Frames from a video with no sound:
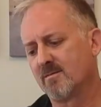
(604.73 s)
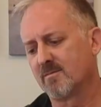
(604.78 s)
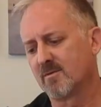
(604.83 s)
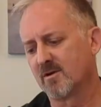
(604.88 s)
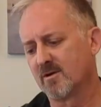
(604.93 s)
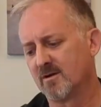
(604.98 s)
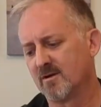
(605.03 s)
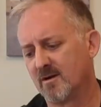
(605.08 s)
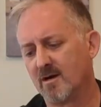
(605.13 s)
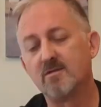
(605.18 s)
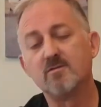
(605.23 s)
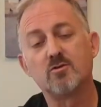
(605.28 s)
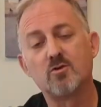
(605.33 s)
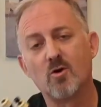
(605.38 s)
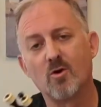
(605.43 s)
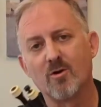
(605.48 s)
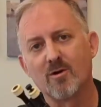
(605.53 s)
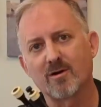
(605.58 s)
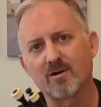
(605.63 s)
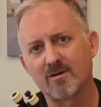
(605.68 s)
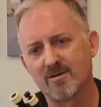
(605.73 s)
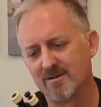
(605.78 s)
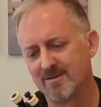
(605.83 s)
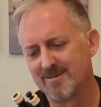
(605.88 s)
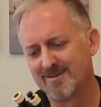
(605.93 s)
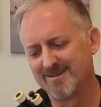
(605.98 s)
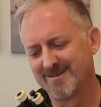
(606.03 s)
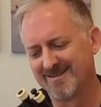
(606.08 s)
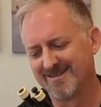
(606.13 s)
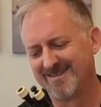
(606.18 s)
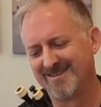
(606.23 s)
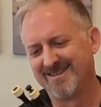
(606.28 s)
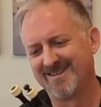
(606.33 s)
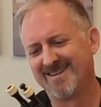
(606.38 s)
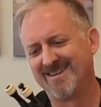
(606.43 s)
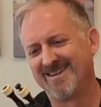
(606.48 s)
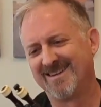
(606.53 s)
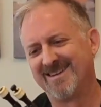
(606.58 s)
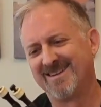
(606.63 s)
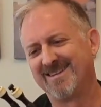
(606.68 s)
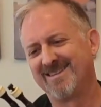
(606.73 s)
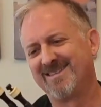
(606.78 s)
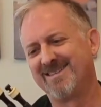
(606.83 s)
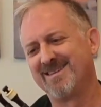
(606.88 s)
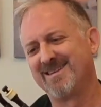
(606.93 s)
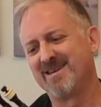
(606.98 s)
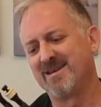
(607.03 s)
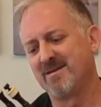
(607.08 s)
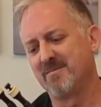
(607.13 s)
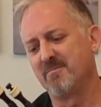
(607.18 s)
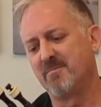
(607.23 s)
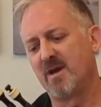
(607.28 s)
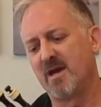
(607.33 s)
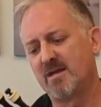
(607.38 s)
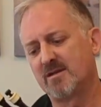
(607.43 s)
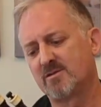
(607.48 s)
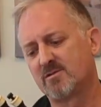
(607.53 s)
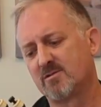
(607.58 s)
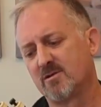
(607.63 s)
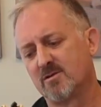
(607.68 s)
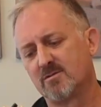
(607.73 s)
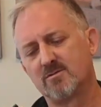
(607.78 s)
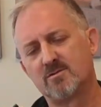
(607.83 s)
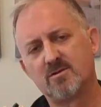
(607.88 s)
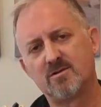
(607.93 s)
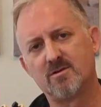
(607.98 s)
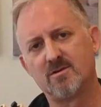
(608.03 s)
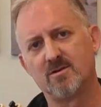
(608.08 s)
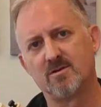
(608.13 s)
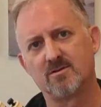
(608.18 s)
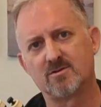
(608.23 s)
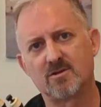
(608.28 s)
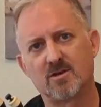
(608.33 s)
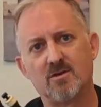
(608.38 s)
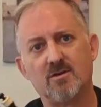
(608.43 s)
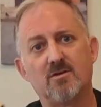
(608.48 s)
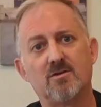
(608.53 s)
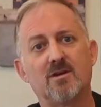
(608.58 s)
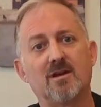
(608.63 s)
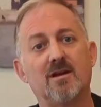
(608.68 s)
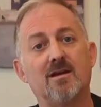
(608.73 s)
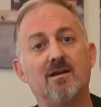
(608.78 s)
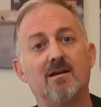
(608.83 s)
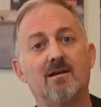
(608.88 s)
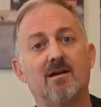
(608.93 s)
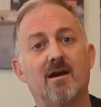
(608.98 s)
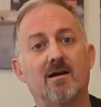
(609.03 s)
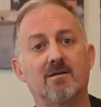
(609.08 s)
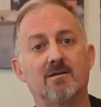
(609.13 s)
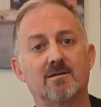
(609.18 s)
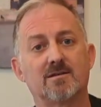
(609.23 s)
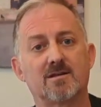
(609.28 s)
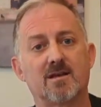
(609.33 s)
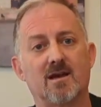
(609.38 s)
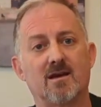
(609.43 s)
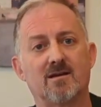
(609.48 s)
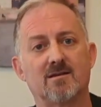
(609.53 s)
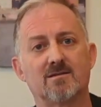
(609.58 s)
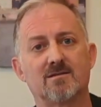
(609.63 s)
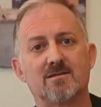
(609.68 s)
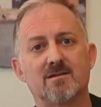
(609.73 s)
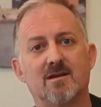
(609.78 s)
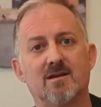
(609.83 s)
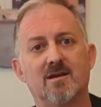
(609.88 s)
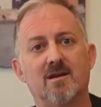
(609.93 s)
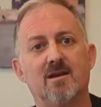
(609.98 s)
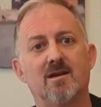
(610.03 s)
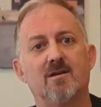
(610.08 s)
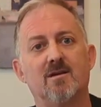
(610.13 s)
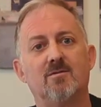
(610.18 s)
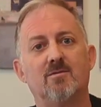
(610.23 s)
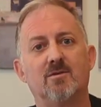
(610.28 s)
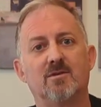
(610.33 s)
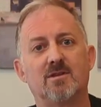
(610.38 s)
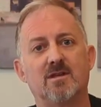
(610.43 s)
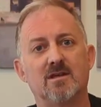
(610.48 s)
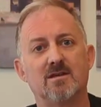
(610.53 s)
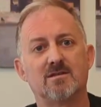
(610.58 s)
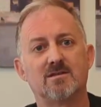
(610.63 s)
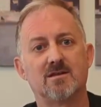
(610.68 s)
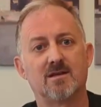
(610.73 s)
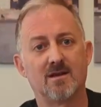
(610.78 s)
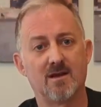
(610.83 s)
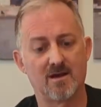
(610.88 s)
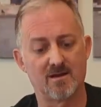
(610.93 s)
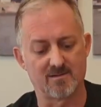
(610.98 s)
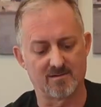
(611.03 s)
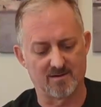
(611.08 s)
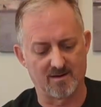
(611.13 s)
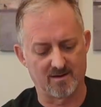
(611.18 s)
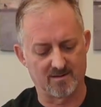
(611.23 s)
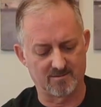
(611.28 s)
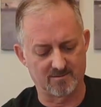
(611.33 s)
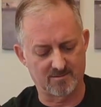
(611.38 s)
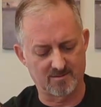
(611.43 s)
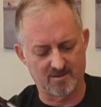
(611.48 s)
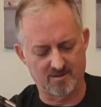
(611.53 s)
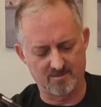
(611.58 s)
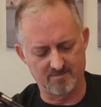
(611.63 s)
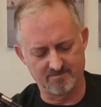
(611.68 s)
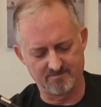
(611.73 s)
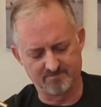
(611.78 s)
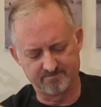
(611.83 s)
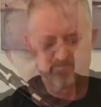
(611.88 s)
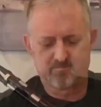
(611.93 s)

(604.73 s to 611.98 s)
I'm going to uncork the bass drum too, so you can hear how it sounds with these together now, okay?